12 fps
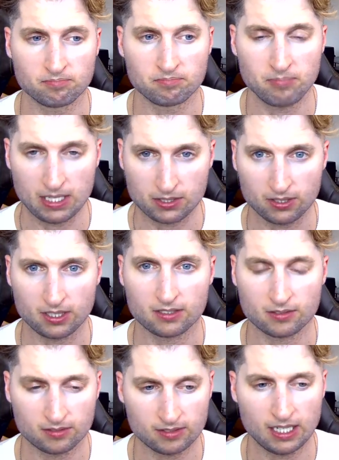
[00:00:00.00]

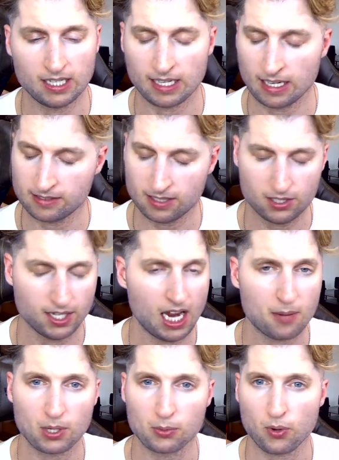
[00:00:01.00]
mentally. And like I said, you
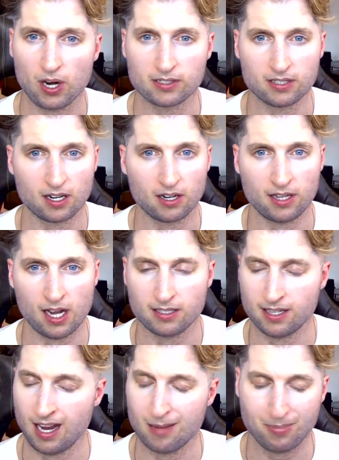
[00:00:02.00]
can't put a price tag on that.
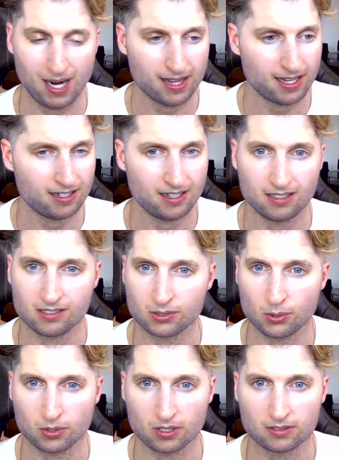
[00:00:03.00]
You can't buy that in any
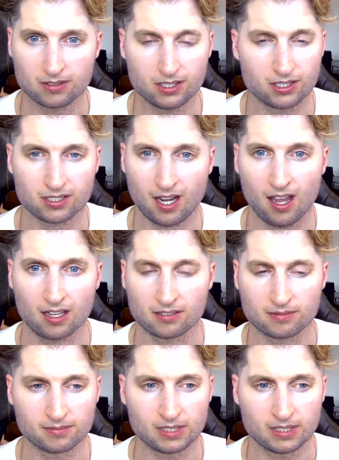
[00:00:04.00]
store. You just can't.